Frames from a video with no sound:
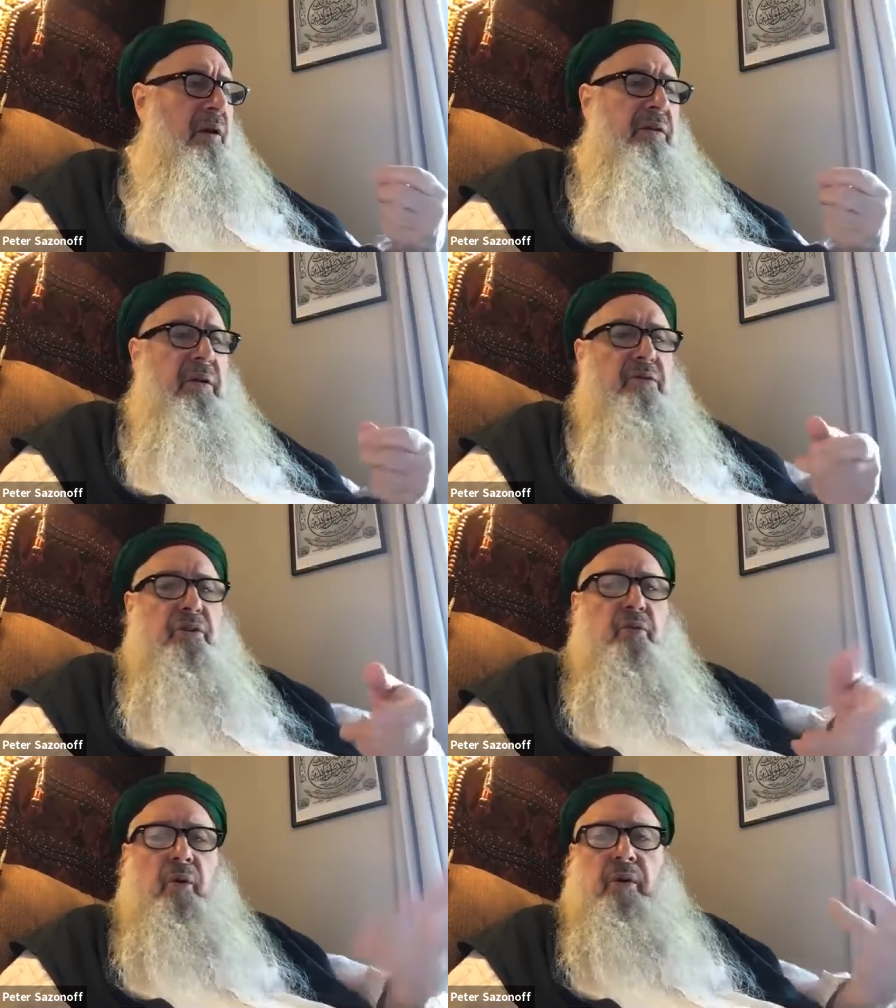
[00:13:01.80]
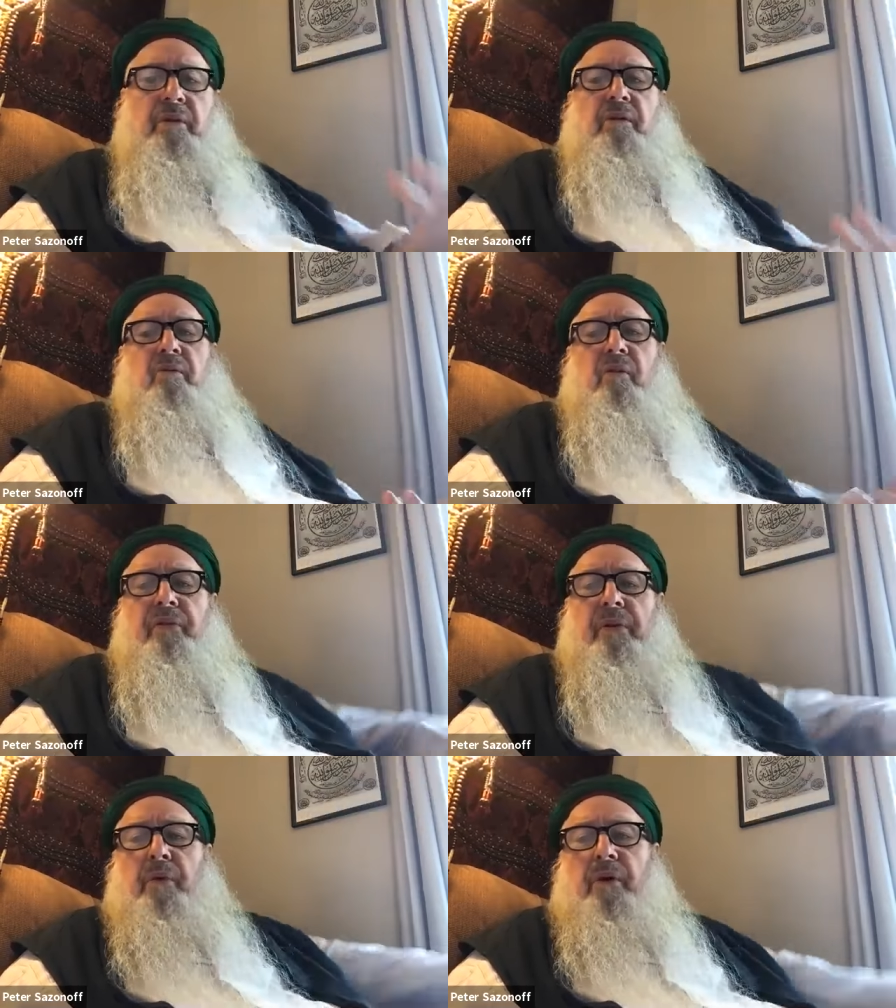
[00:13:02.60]
They're just words in
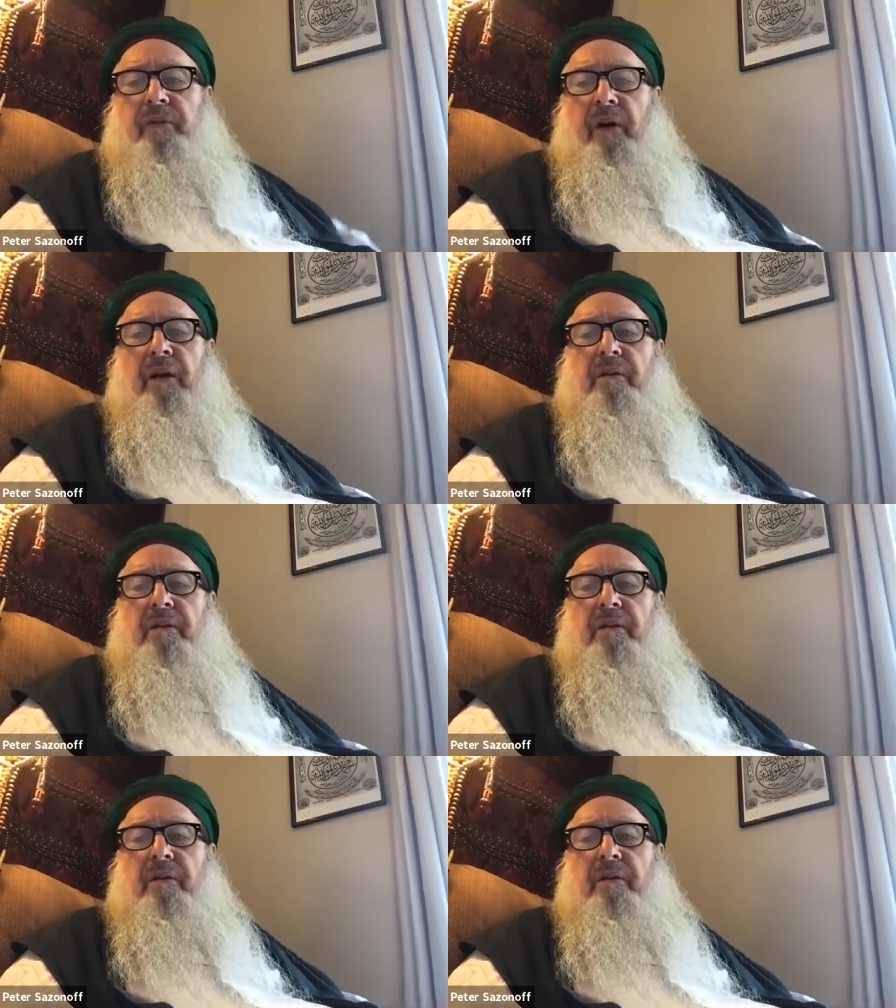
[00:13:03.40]
Sufi books for us.